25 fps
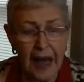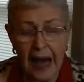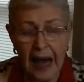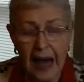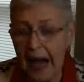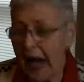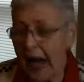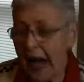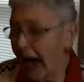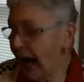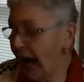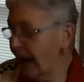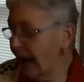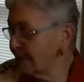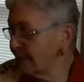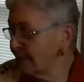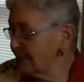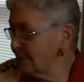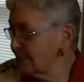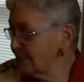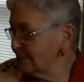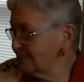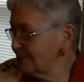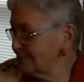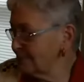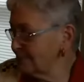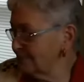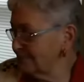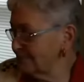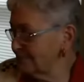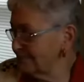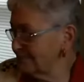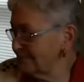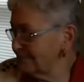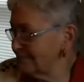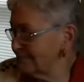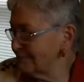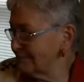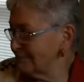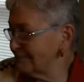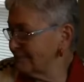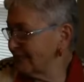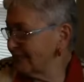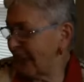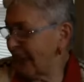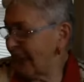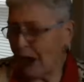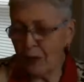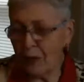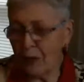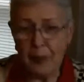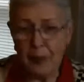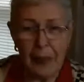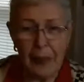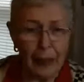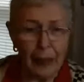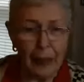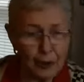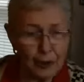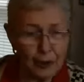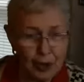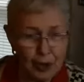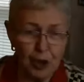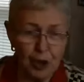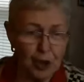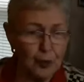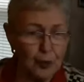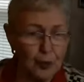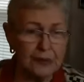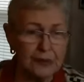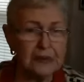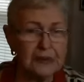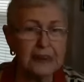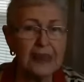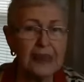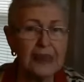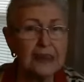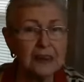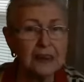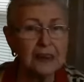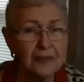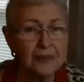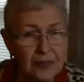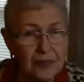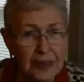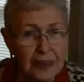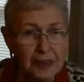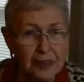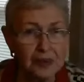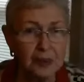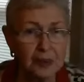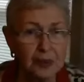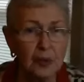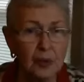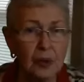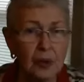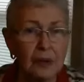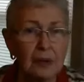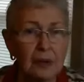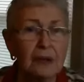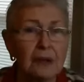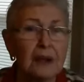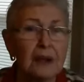I care about you as an individual,